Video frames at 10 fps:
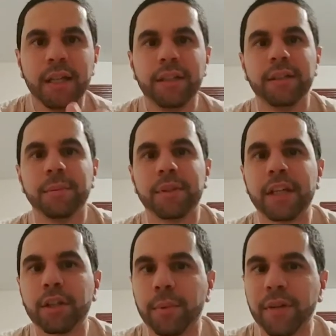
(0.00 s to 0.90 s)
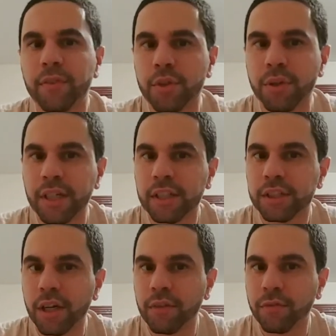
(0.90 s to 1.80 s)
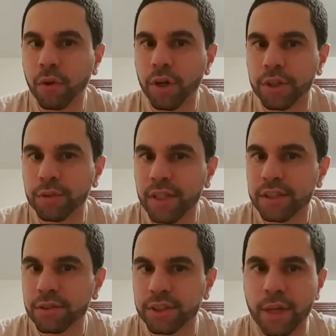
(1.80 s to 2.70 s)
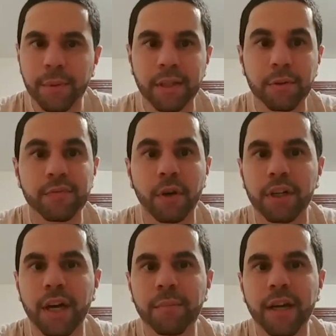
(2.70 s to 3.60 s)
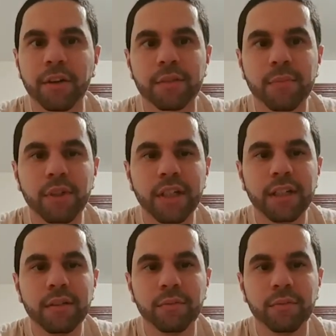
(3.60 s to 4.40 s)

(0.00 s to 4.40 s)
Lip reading: Yeah, but thank you everybody for joining us for our Q&A series topic that was voted on by our community.